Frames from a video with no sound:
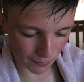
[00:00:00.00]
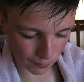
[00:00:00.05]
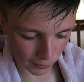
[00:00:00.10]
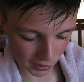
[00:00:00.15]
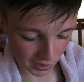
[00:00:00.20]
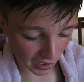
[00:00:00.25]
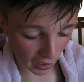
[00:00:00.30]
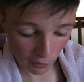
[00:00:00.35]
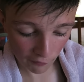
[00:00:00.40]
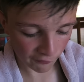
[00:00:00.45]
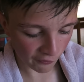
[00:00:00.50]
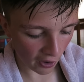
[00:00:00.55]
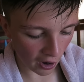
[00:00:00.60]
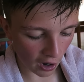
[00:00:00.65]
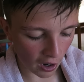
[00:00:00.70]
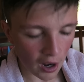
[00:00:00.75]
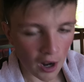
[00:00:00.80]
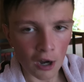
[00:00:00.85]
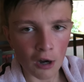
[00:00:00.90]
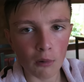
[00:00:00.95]
But so
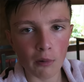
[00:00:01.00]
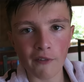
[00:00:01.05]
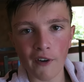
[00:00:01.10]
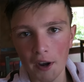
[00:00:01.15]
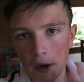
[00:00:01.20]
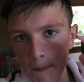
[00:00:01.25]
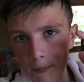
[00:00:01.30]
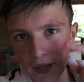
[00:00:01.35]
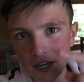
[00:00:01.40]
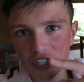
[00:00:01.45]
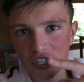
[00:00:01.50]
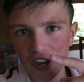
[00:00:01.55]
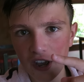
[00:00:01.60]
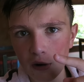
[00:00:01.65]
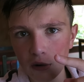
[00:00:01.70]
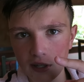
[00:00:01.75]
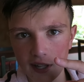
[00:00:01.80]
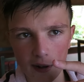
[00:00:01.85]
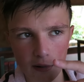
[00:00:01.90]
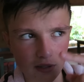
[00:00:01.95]
far, we've had a
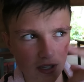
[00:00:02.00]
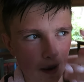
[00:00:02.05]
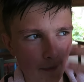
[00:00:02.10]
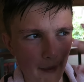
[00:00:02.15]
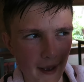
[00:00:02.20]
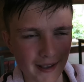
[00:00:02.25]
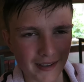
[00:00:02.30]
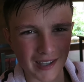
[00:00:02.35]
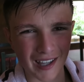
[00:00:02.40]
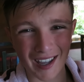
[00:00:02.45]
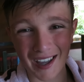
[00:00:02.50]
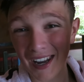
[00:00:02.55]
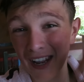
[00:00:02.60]
Pidgeotto as our best thing.